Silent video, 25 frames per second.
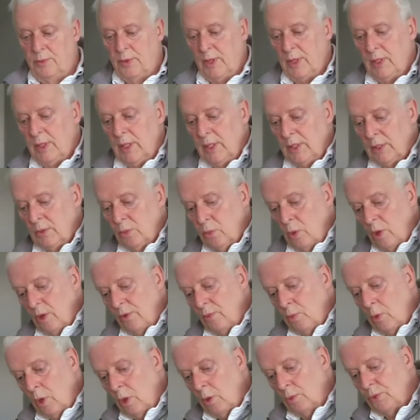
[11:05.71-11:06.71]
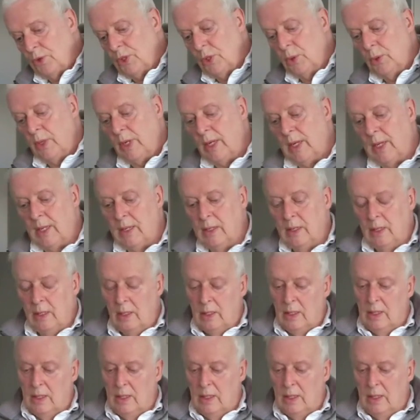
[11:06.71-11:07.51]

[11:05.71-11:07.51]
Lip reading: think it's worthwhile doing.